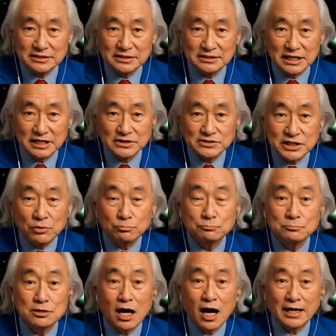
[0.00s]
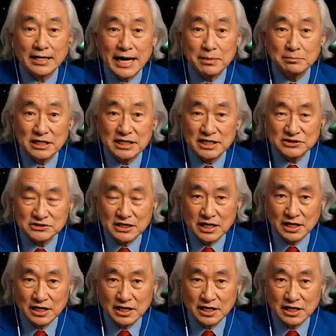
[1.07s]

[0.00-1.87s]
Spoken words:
and the closer you get to the sun,